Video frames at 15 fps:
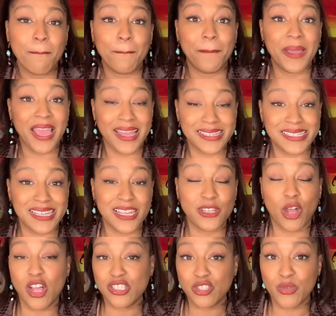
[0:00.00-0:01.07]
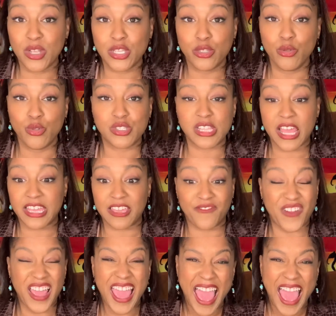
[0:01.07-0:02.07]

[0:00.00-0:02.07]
but it also includes, like, if I